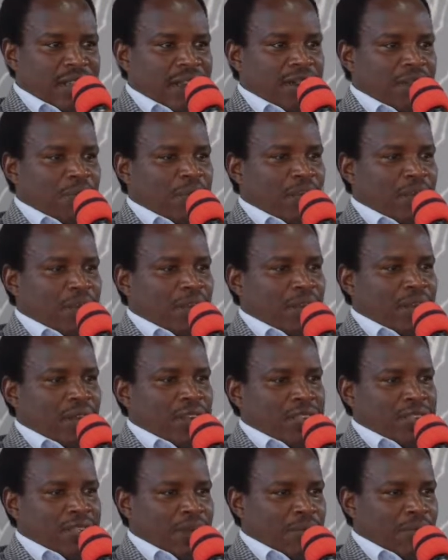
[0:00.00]
then
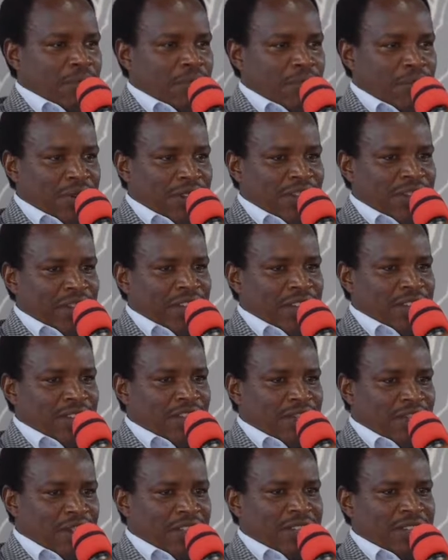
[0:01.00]
maybe somebody
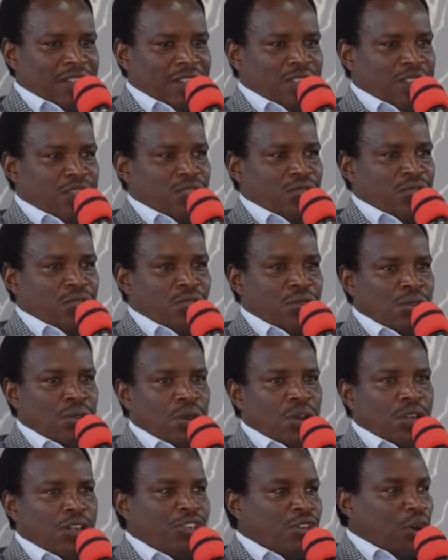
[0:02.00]
is fighting to
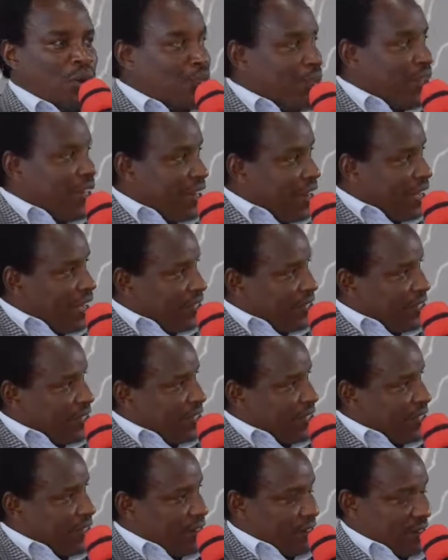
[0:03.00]
dominate,